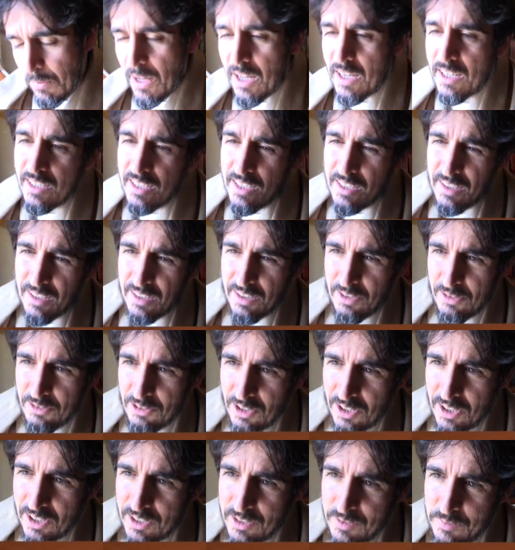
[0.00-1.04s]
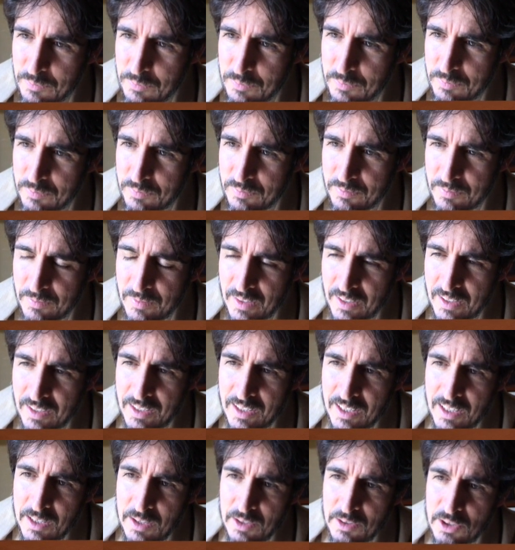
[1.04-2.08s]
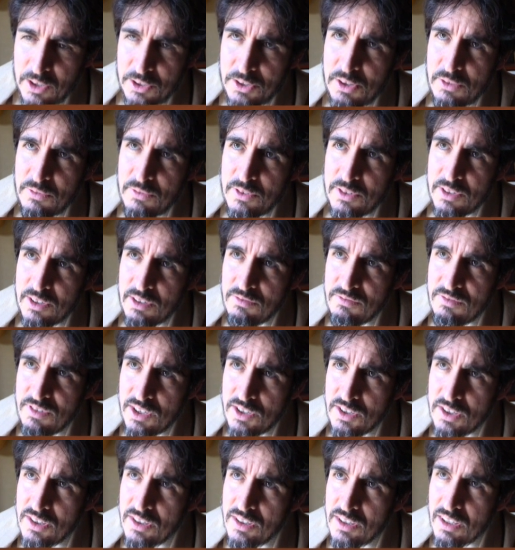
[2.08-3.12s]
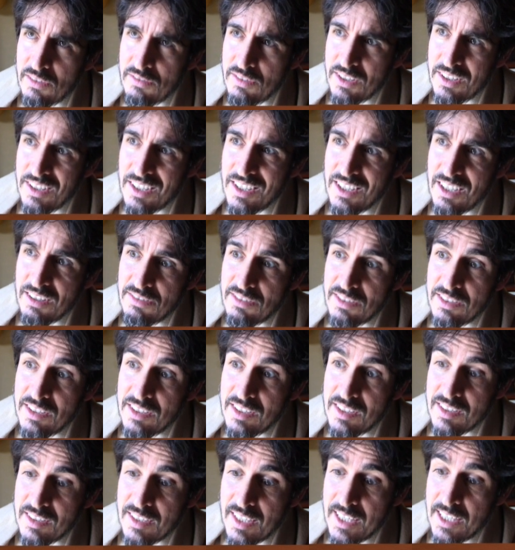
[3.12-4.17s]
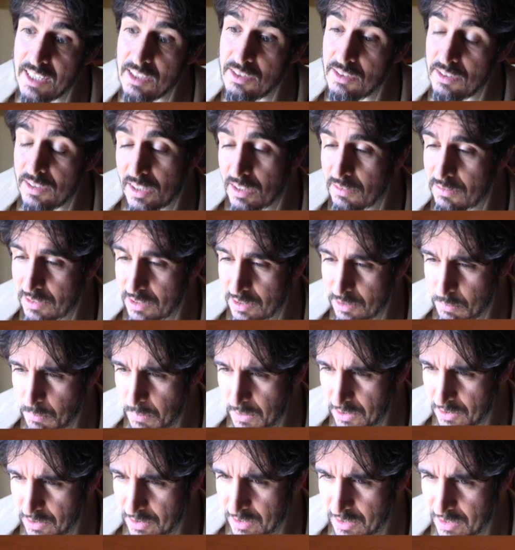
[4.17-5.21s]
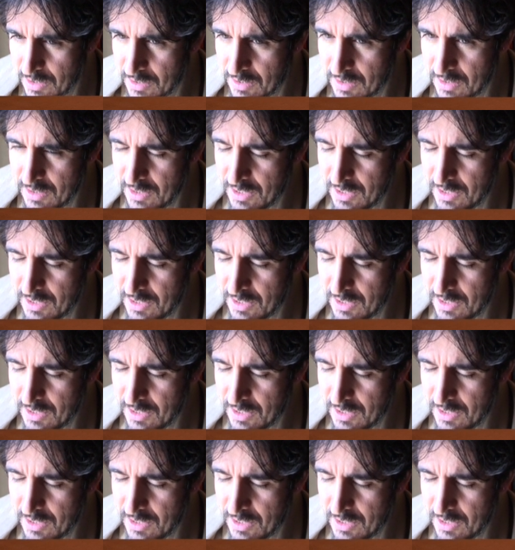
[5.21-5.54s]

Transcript: bhakti that there are, the different divisions of it, the different stages of it, especially